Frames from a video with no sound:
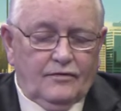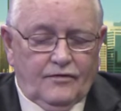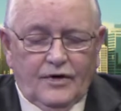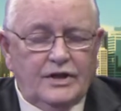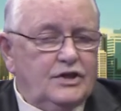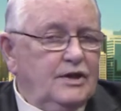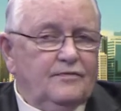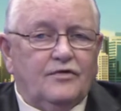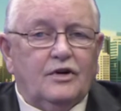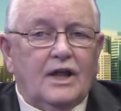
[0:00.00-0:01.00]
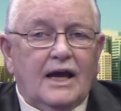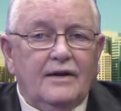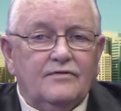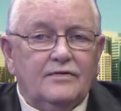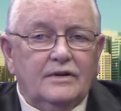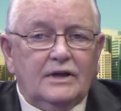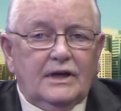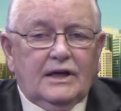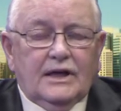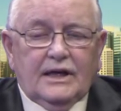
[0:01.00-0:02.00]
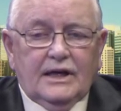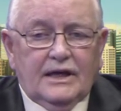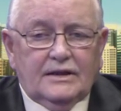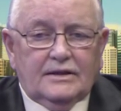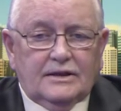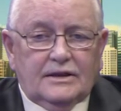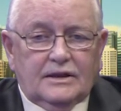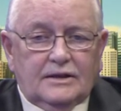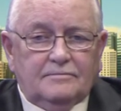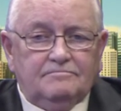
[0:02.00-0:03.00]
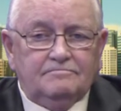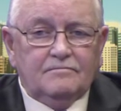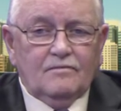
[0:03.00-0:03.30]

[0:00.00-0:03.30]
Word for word: friendship for life, and um,